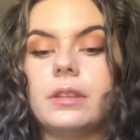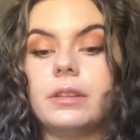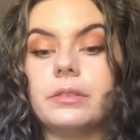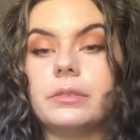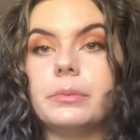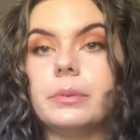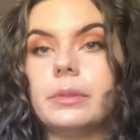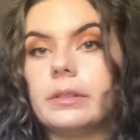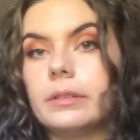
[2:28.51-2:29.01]

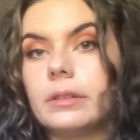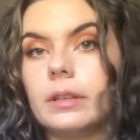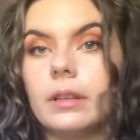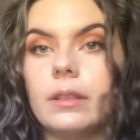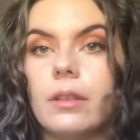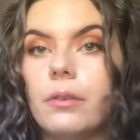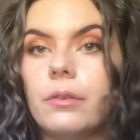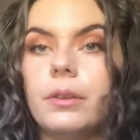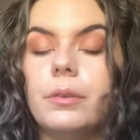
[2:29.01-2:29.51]
This was
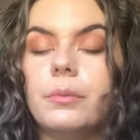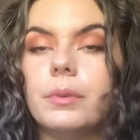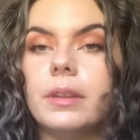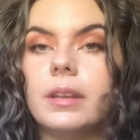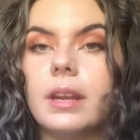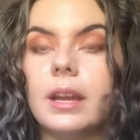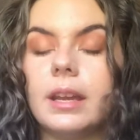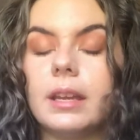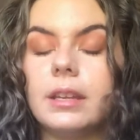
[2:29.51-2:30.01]
like the only
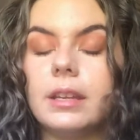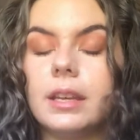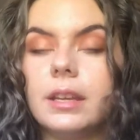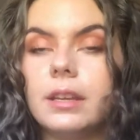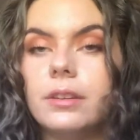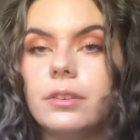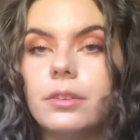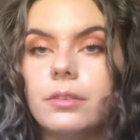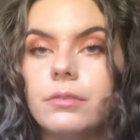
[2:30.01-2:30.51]
one that I could
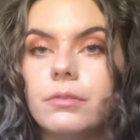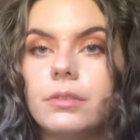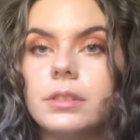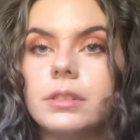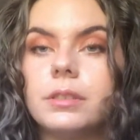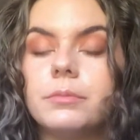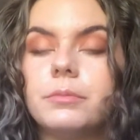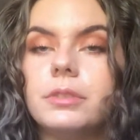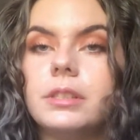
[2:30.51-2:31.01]
get into for
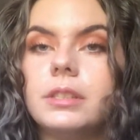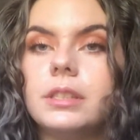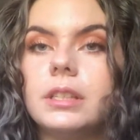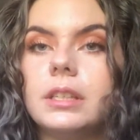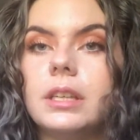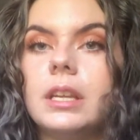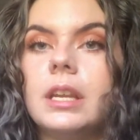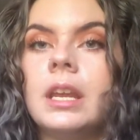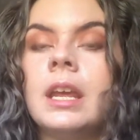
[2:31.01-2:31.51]
some
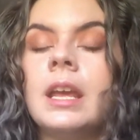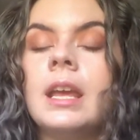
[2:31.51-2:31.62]
reason,